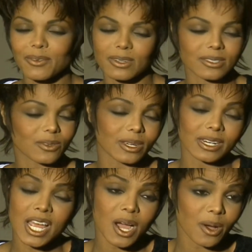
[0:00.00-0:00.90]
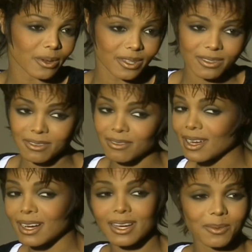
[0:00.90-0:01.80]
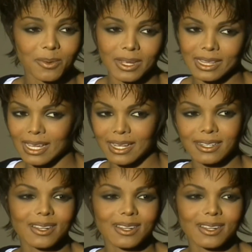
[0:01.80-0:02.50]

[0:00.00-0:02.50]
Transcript: And everyone's going, no, you do not want that.